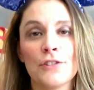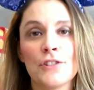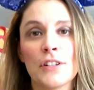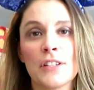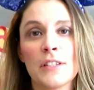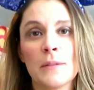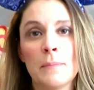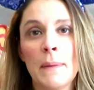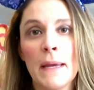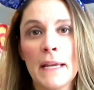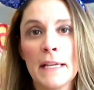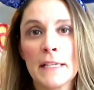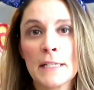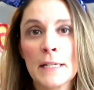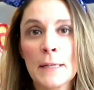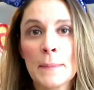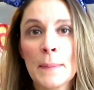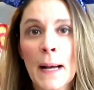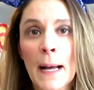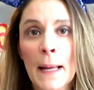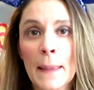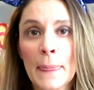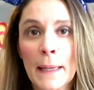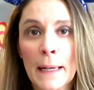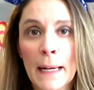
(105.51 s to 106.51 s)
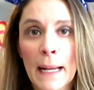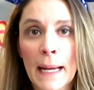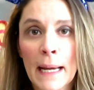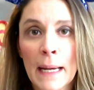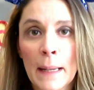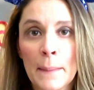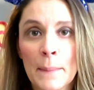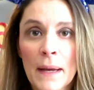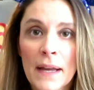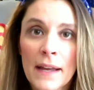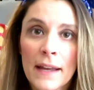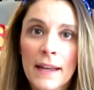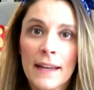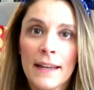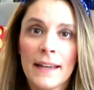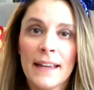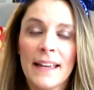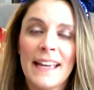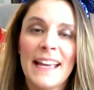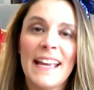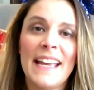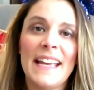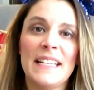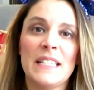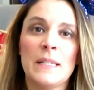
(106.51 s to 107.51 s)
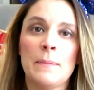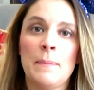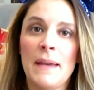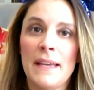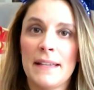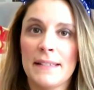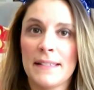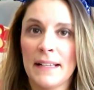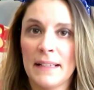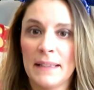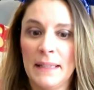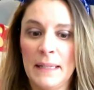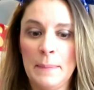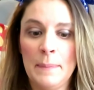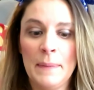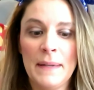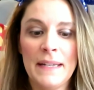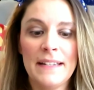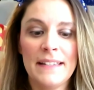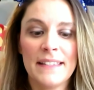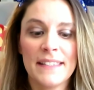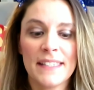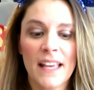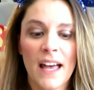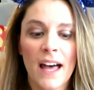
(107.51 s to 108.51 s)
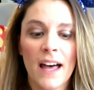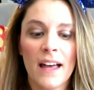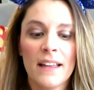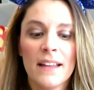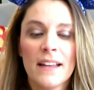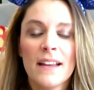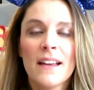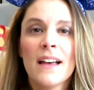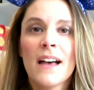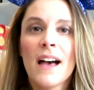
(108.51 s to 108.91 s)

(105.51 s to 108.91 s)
just based upon the name, it's basically pizza.